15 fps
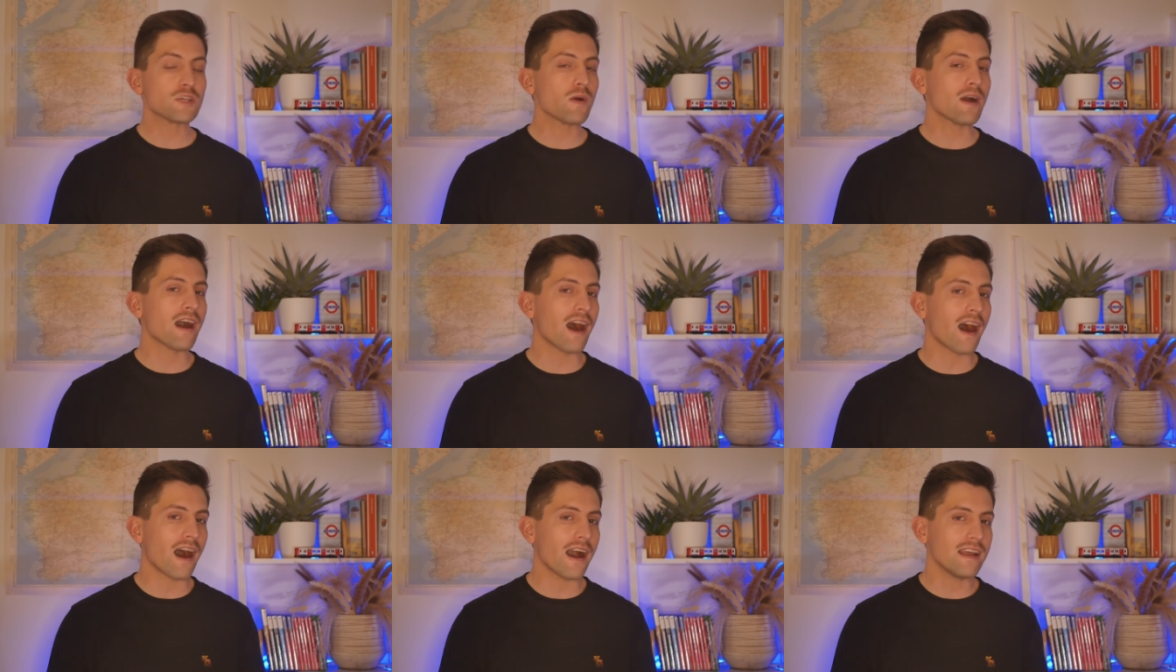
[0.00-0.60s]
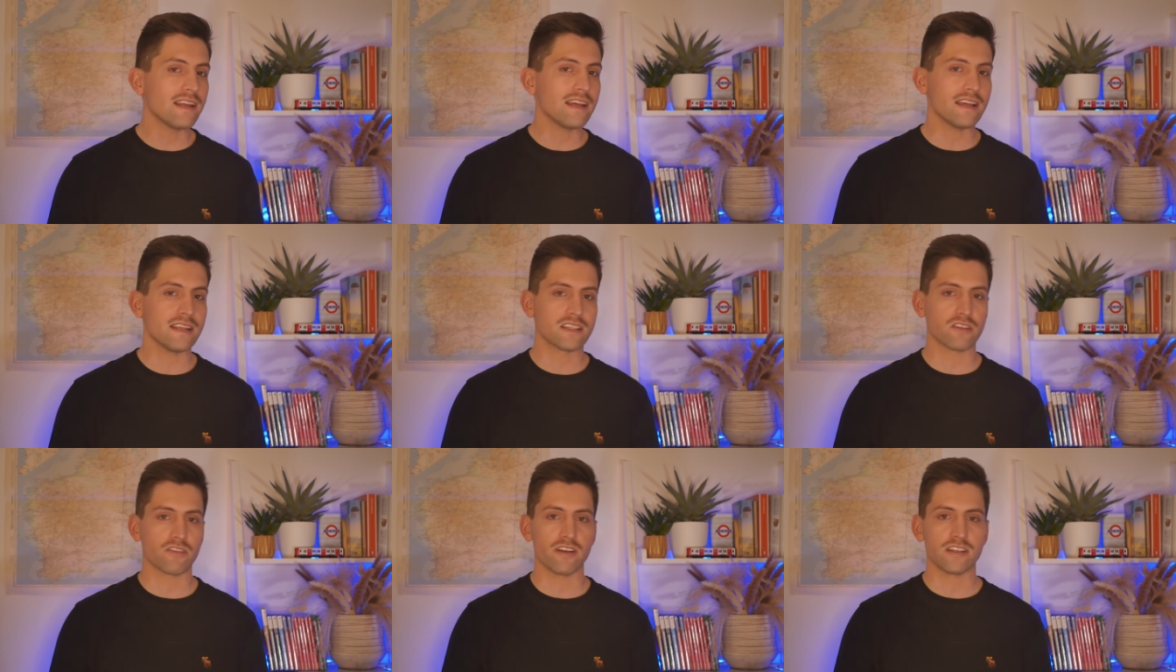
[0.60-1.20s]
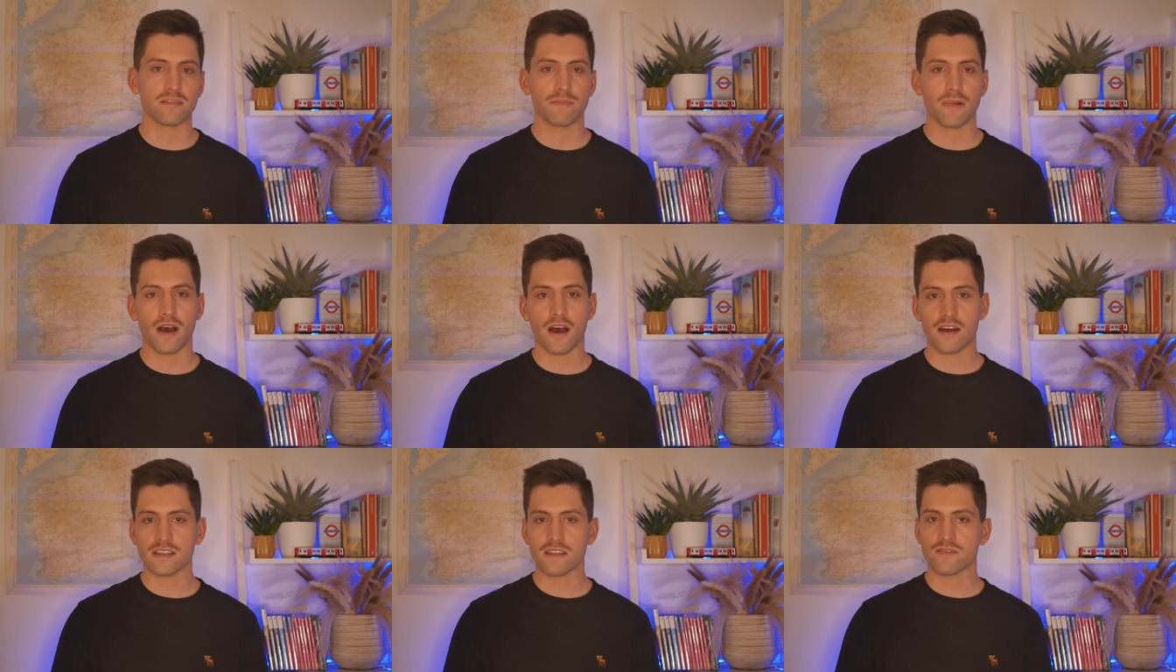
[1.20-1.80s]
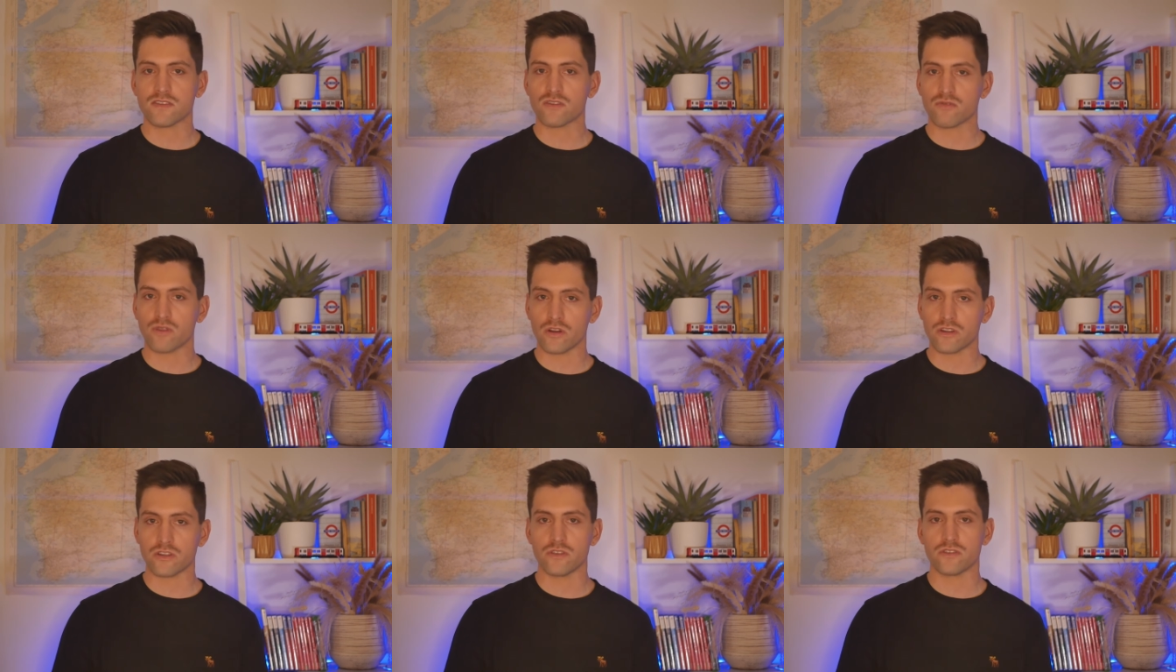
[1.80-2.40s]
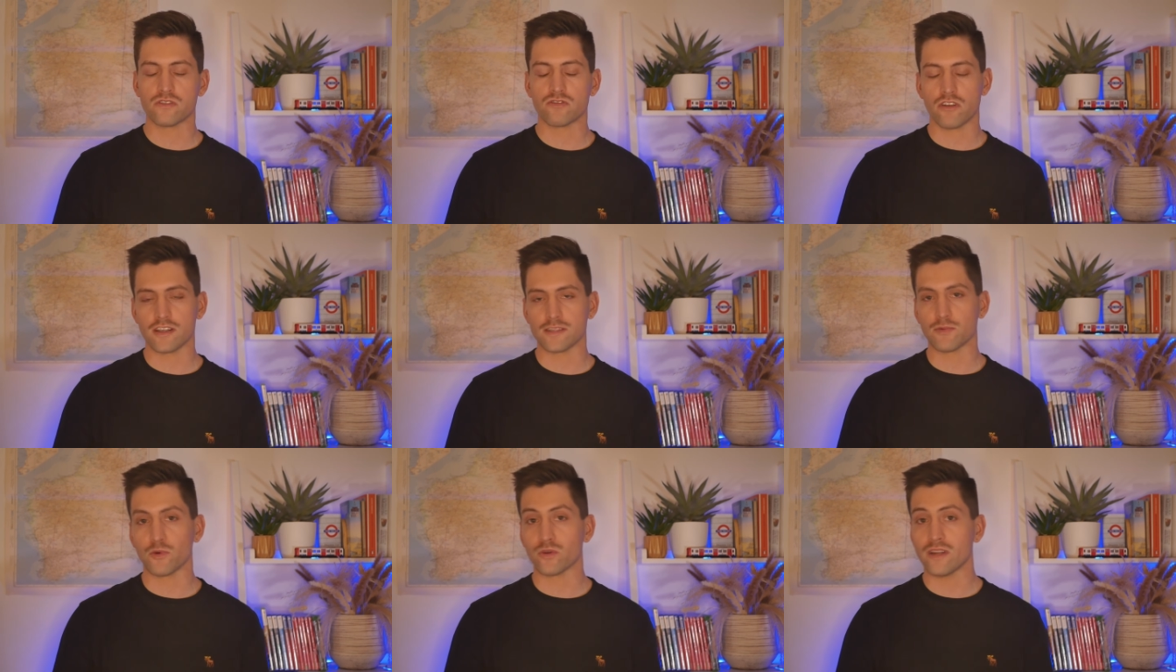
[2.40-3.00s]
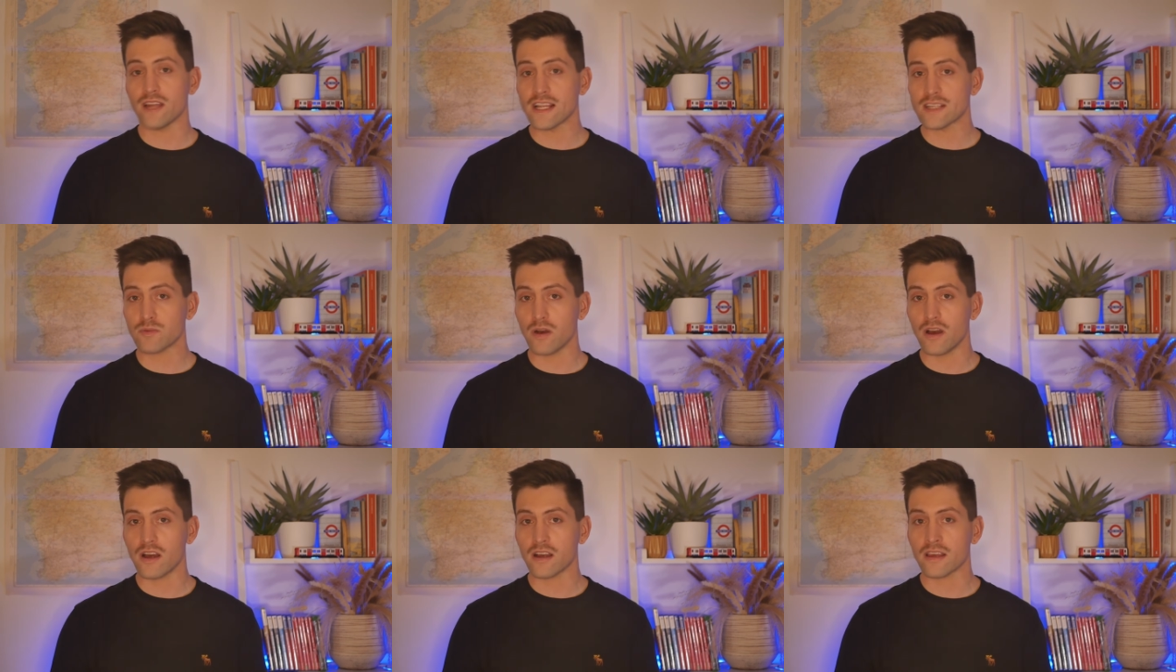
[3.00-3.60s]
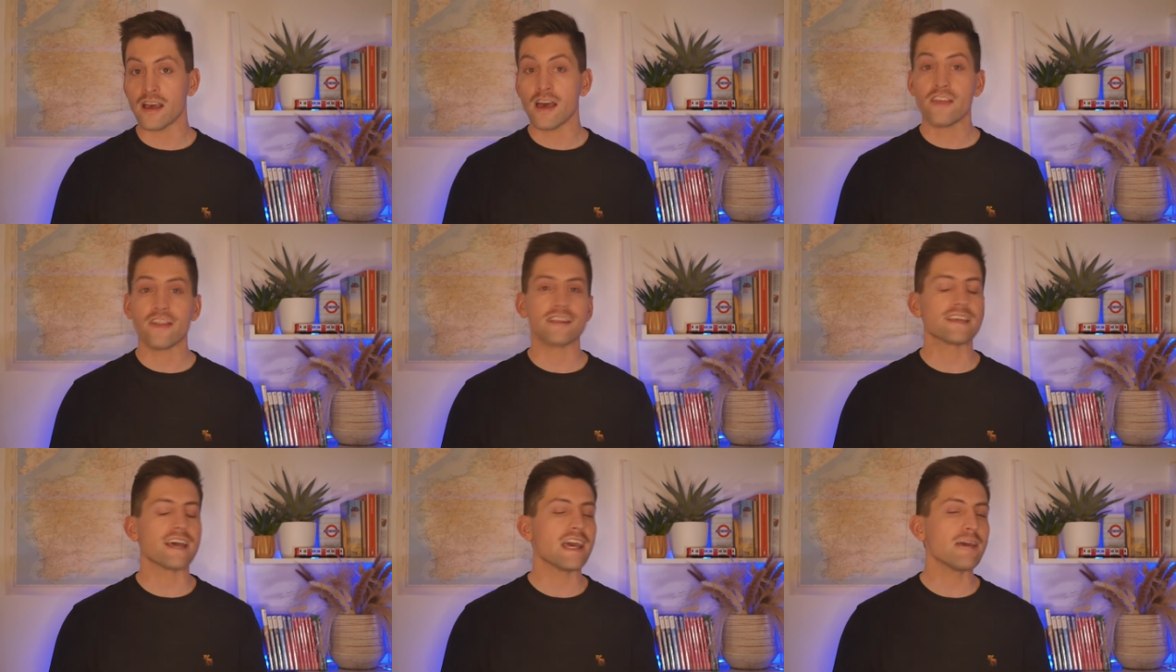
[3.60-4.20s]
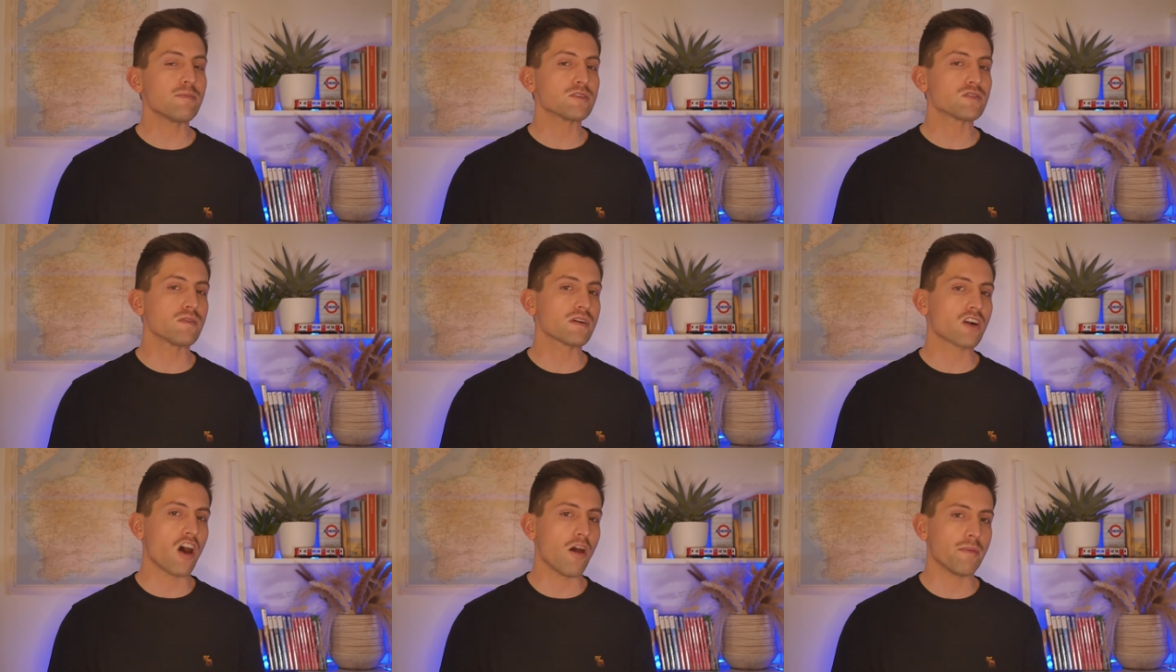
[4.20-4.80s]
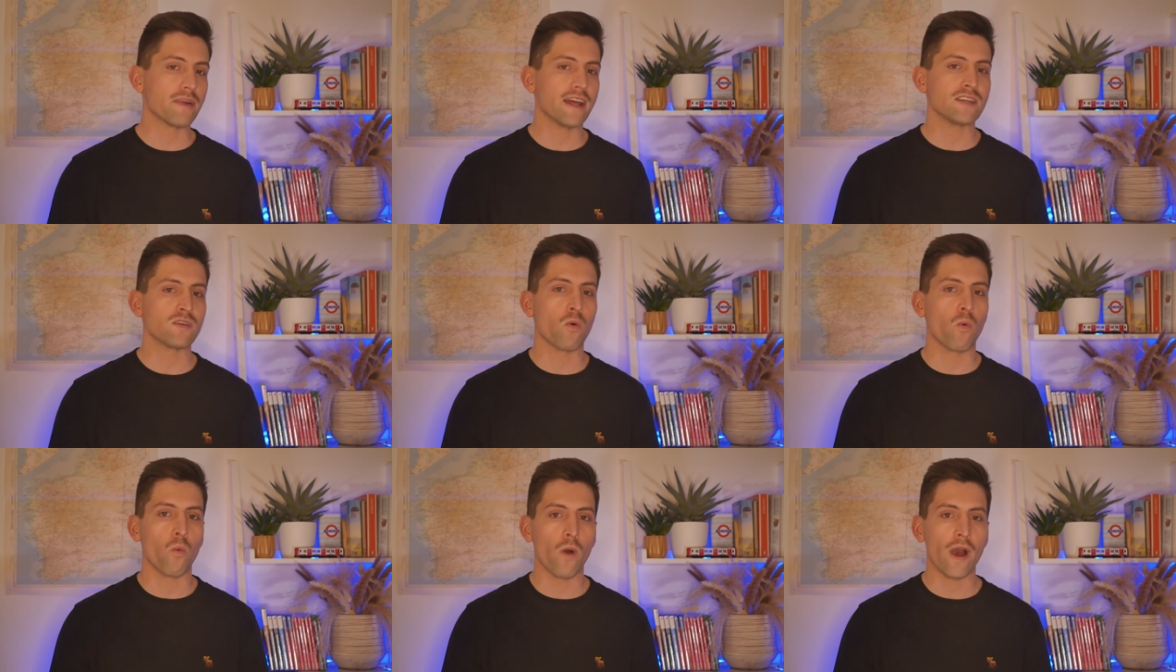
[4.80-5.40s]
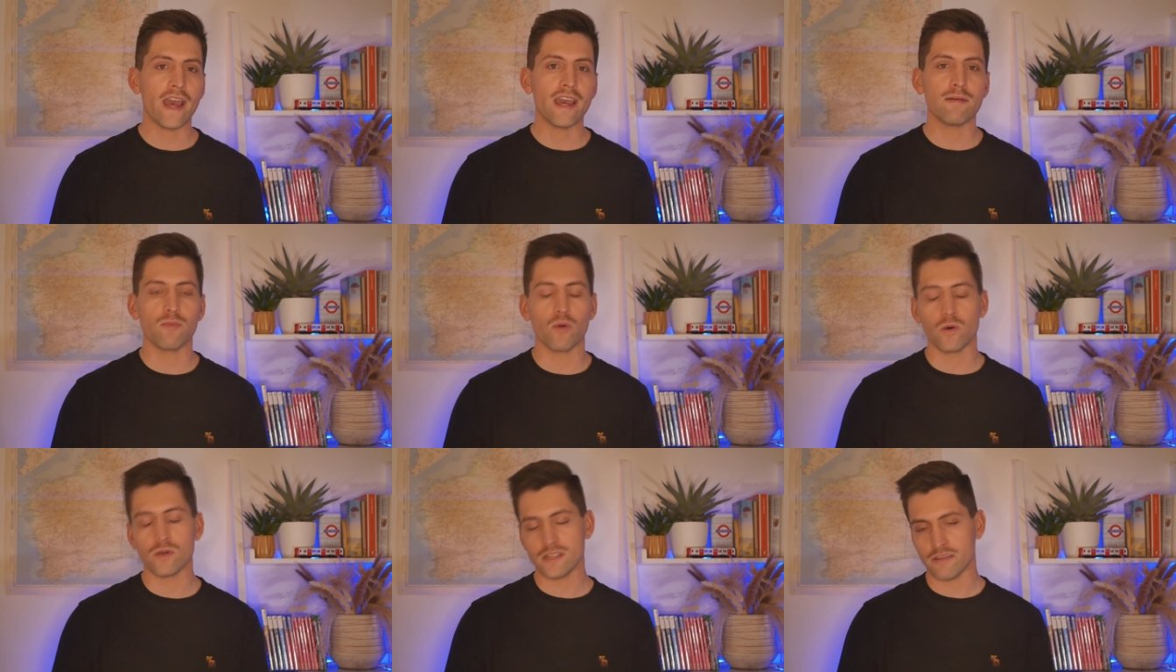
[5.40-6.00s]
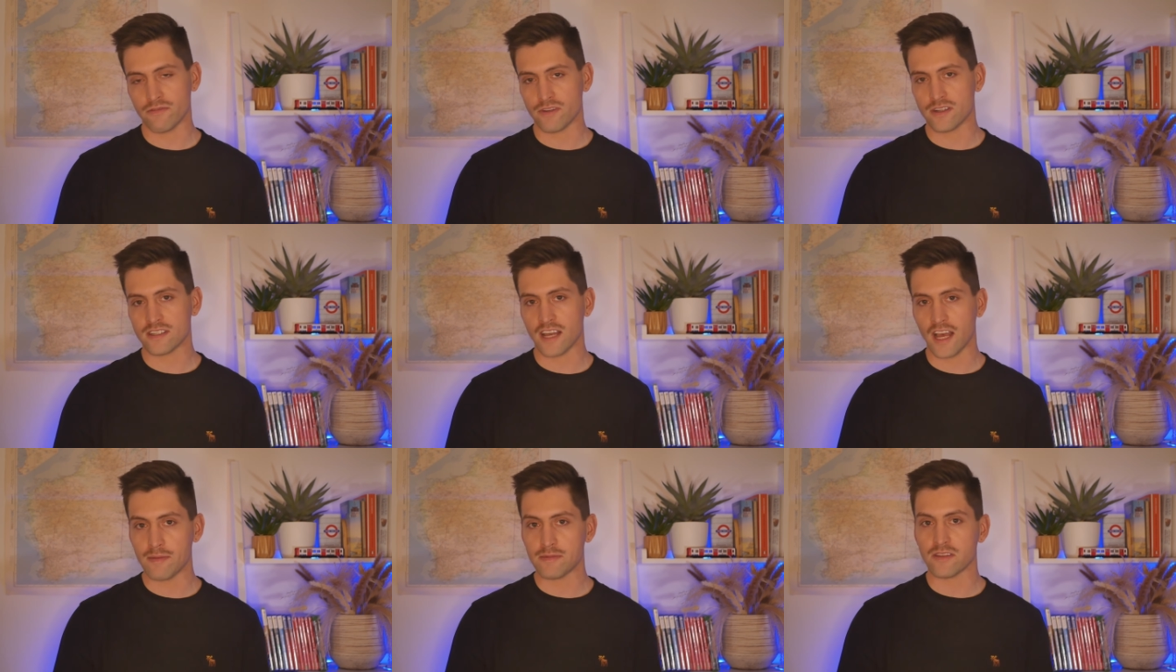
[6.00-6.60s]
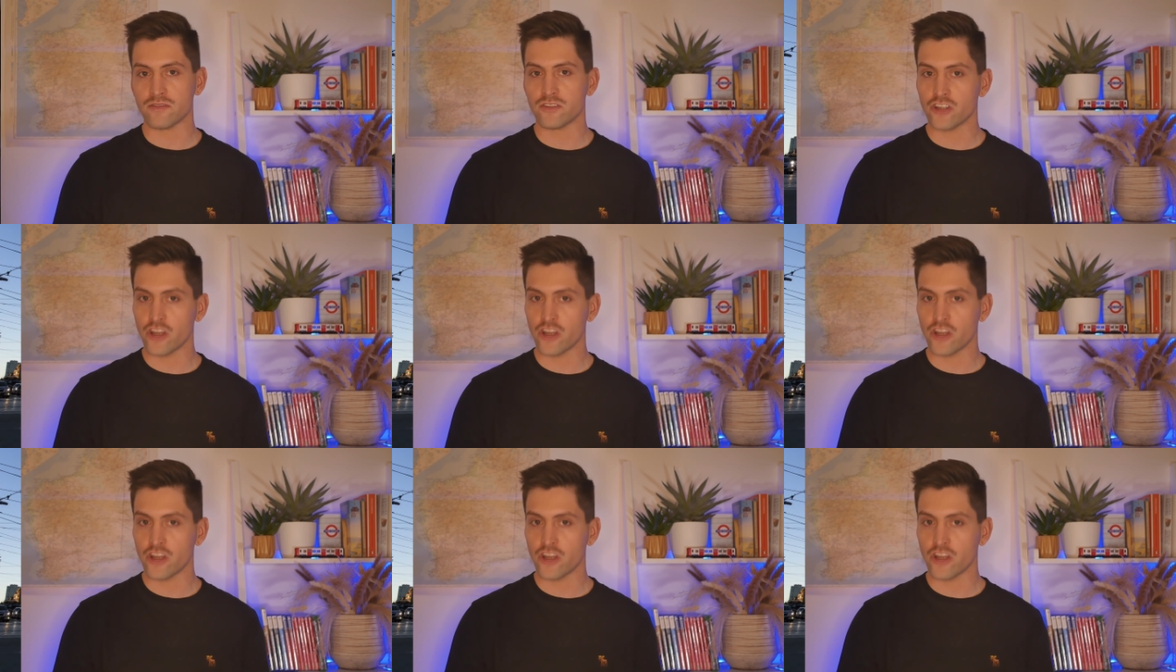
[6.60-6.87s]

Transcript: to a highly integrated part of Toronto's transport network that's able to accommodate way more different types of